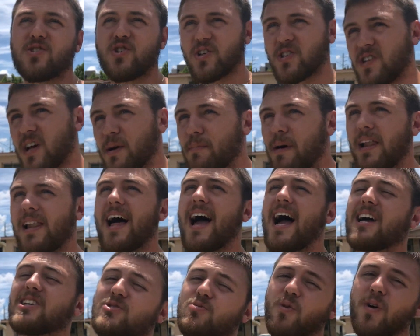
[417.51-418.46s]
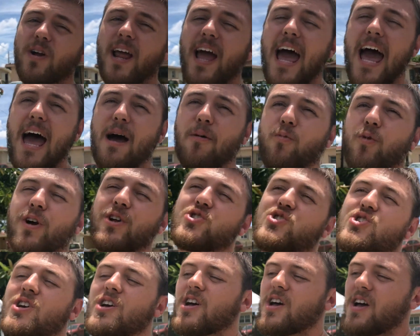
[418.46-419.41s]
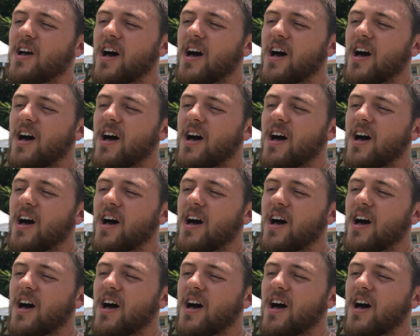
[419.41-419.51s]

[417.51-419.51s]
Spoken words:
just like my last one had, which